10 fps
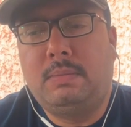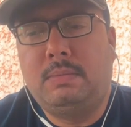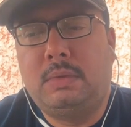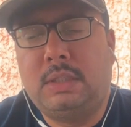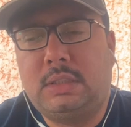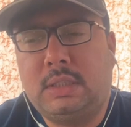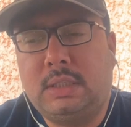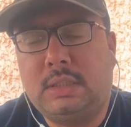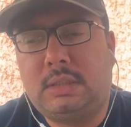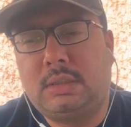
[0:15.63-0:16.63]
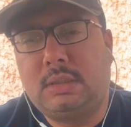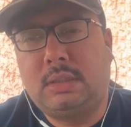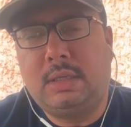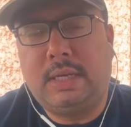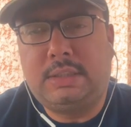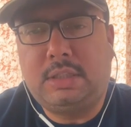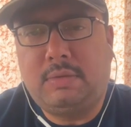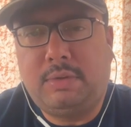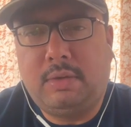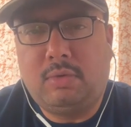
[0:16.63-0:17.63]
In this lecture,
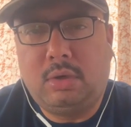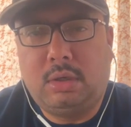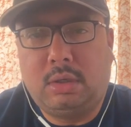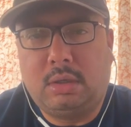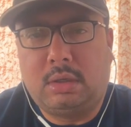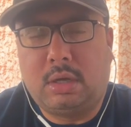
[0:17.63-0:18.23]
we would